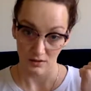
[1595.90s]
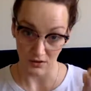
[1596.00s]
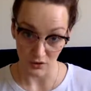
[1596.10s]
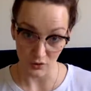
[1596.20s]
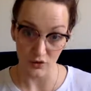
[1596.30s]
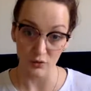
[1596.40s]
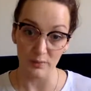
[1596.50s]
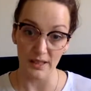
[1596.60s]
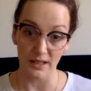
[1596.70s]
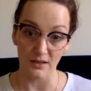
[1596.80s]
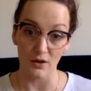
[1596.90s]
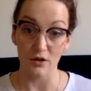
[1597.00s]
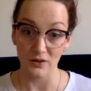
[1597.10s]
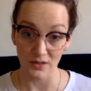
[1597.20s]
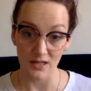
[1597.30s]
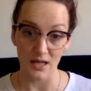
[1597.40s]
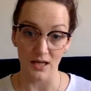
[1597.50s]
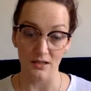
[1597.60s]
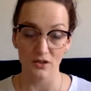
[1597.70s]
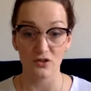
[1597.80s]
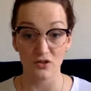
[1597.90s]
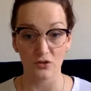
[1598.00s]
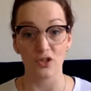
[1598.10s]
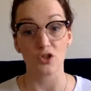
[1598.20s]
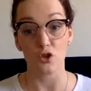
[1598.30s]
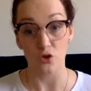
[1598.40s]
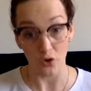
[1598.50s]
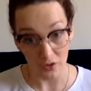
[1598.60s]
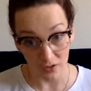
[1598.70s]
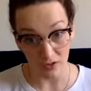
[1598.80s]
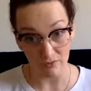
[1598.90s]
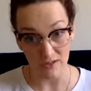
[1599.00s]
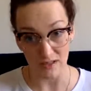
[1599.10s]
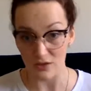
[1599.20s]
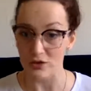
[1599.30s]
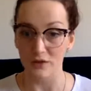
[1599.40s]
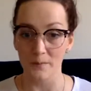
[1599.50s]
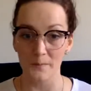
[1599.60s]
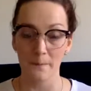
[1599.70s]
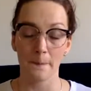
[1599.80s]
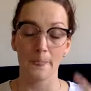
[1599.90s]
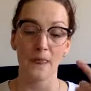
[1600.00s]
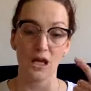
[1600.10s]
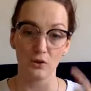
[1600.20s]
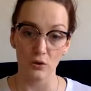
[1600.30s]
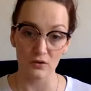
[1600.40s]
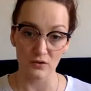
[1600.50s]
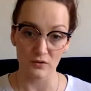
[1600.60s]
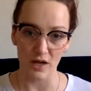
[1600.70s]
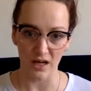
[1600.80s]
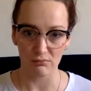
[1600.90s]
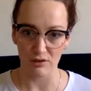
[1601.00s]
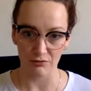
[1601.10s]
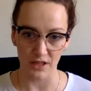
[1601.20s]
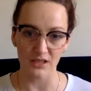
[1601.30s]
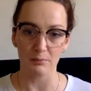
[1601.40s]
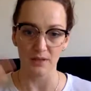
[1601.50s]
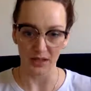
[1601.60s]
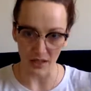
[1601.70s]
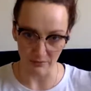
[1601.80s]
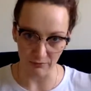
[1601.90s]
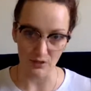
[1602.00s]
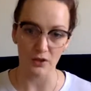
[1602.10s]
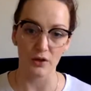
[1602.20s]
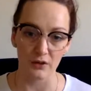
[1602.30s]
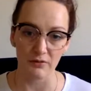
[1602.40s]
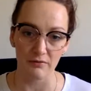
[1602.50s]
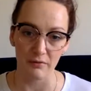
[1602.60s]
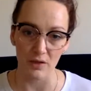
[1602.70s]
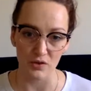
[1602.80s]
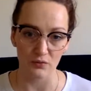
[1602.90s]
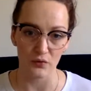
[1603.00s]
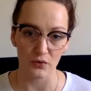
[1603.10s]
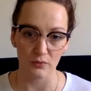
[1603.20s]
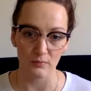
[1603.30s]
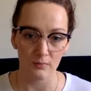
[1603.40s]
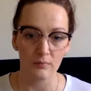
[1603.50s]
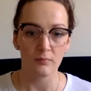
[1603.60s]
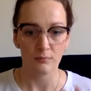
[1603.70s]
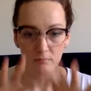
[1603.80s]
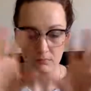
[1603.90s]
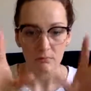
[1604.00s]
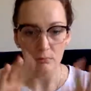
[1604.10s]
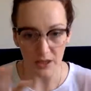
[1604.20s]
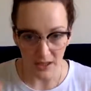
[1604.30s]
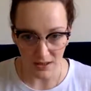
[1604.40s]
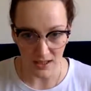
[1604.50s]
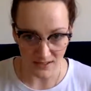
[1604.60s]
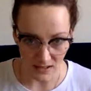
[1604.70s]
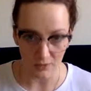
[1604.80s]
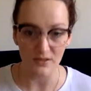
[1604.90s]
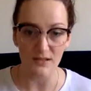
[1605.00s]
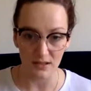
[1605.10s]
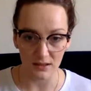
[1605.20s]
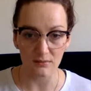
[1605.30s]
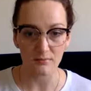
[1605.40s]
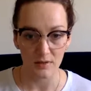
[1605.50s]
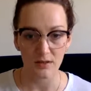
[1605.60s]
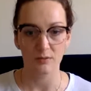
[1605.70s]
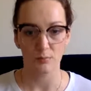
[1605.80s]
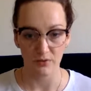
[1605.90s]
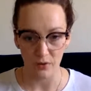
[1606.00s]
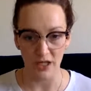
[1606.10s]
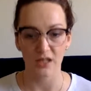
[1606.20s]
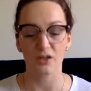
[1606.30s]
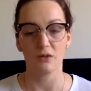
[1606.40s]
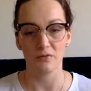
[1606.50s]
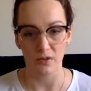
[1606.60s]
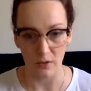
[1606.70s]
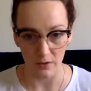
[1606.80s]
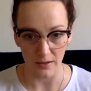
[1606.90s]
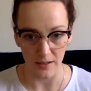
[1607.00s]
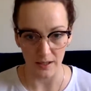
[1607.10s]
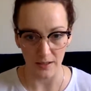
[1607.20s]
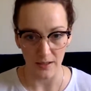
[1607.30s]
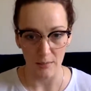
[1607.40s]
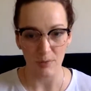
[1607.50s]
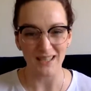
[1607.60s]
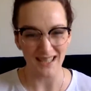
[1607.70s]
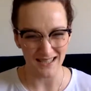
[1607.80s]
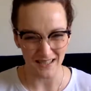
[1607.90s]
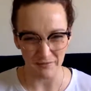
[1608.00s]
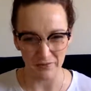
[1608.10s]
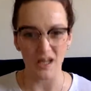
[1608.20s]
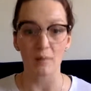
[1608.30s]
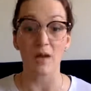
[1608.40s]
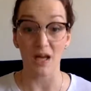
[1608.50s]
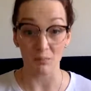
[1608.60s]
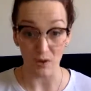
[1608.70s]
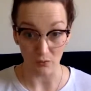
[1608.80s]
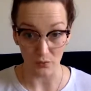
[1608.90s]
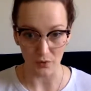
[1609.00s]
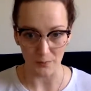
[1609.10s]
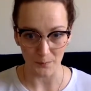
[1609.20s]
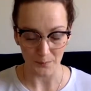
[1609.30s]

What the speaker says: the YouTube link on the day, so you can join the conversation. And also, I will create a PDF with a lot of information for you. Working things out still before I can offer the whole thing, but that's something I'm aiming for.